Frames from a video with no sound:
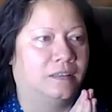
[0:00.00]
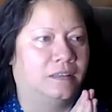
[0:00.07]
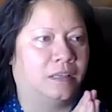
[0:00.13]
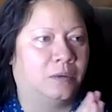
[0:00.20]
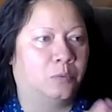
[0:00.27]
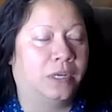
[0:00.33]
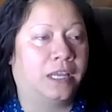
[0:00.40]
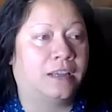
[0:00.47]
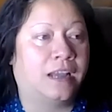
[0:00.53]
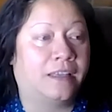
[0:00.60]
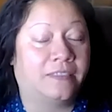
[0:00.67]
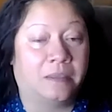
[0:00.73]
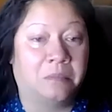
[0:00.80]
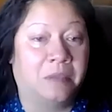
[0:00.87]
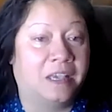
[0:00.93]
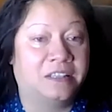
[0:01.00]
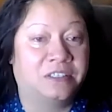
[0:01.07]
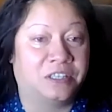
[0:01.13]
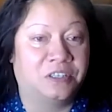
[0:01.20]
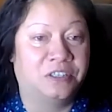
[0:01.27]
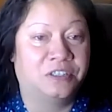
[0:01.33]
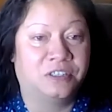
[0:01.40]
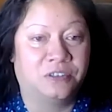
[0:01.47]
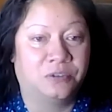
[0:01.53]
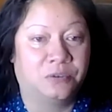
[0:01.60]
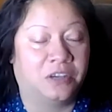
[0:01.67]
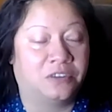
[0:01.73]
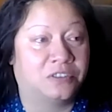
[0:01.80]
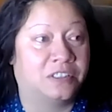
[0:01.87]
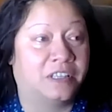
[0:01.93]
That when I got the message in
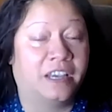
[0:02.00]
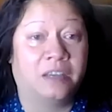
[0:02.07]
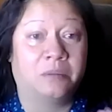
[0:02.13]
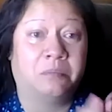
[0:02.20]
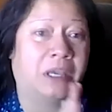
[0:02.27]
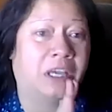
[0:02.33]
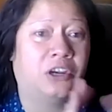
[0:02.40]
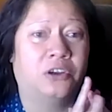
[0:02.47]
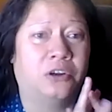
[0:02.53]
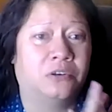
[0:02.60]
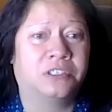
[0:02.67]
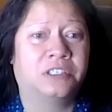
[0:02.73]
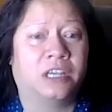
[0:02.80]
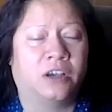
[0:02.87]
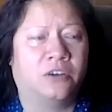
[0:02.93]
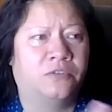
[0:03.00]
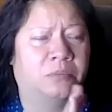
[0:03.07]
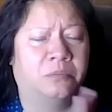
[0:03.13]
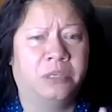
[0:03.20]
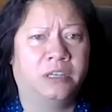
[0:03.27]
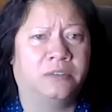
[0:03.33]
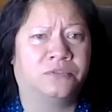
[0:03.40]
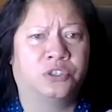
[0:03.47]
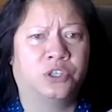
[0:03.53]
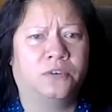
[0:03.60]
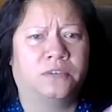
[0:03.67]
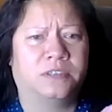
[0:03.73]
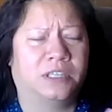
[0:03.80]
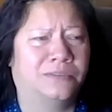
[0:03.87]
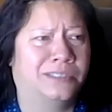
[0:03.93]
2009, better yourself and be of
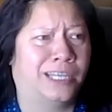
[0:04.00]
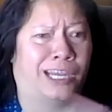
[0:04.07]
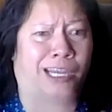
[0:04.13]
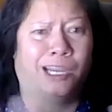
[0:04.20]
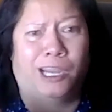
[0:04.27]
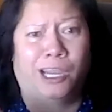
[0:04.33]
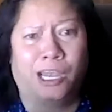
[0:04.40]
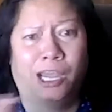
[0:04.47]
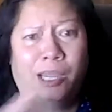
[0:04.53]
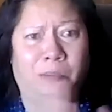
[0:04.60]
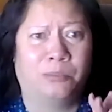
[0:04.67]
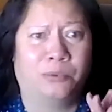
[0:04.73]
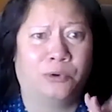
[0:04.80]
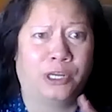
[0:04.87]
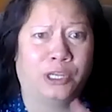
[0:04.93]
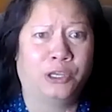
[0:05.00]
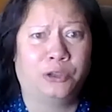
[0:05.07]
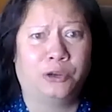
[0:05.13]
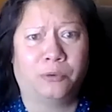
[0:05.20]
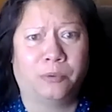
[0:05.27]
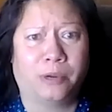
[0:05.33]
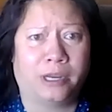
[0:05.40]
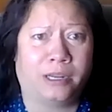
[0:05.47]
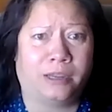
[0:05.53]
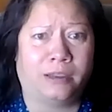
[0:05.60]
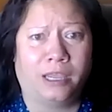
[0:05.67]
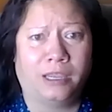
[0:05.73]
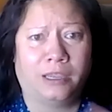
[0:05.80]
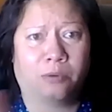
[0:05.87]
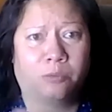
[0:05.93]
service, I was like, I'm pretty good already.
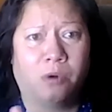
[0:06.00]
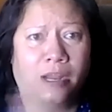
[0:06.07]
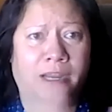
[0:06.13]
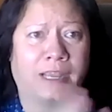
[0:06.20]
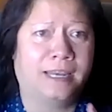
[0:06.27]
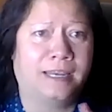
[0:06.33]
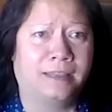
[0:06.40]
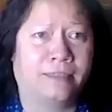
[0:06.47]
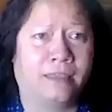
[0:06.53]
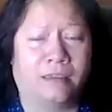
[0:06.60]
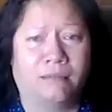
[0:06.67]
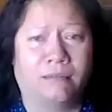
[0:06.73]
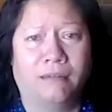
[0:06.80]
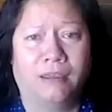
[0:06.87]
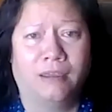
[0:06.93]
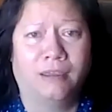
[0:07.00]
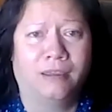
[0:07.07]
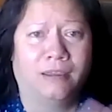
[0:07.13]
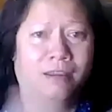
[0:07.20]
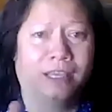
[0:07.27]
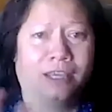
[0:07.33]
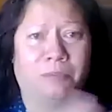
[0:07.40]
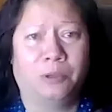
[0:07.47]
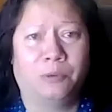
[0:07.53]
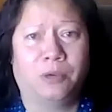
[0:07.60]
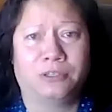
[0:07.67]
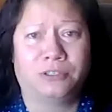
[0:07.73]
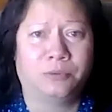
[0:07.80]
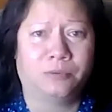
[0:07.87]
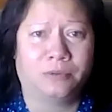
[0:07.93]
I can rock anything. Give me
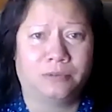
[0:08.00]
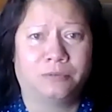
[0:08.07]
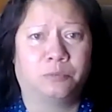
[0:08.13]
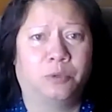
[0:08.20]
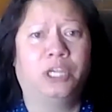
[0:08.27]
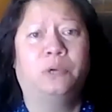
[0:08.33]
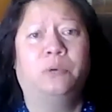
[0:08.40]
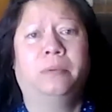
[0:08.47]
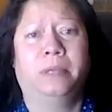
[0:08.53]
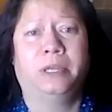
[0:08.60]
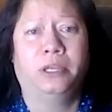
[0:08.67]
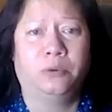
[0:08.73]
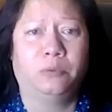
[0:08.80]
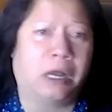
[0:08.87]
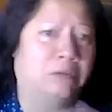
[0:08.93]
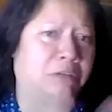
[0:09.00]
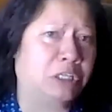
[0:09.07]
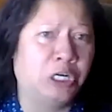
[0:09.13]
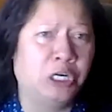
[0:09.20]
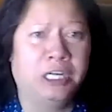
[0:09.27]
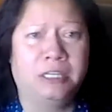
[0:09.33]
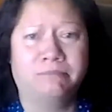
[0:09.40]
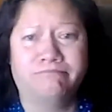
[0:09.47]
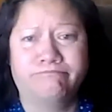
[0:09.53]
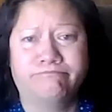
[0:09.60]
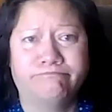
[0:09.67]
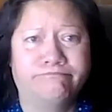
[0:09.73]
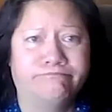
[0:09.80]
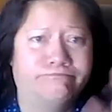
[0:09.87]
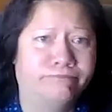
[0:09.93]
what you want. What do you want me to do? I'll learn it.
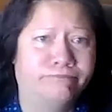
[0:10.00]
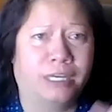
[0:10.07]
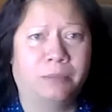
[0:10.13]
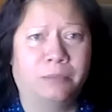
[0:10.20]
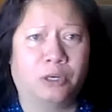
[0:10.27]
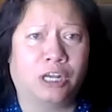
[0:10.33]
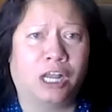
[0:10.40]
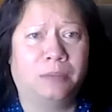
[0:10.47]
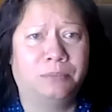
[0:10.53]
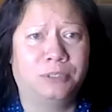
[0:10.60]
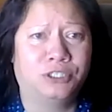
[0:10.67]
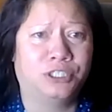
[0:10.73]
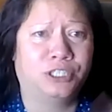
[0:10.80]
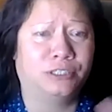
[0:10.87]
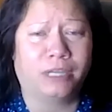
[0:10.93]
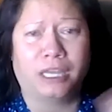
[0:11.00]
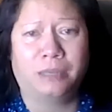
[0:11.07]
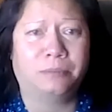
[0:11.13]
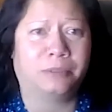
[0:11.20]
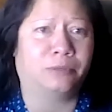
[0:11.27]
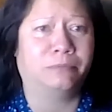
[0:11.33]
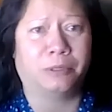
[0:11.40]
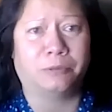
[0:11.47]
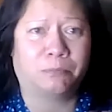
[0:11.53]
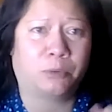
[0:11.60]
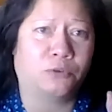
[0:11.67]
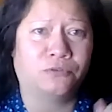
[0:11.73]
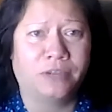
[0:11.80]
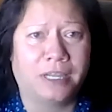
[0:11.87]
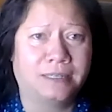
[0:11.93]
I'm gonna accomplish it. I'm gonna be
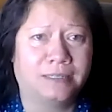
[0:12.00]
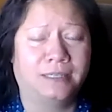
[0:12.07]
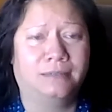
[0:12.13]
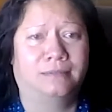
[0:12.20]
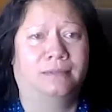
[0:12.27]
perfect it.